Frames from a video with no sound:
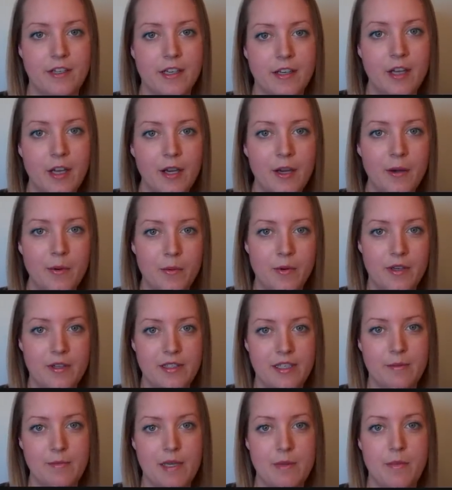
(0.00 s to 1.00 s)
I
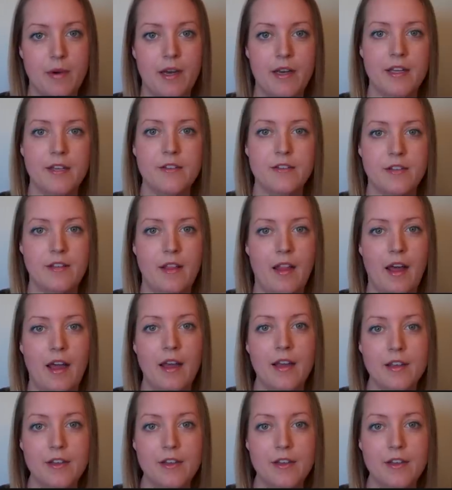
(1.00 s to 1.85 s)
wanted to get my body used to that.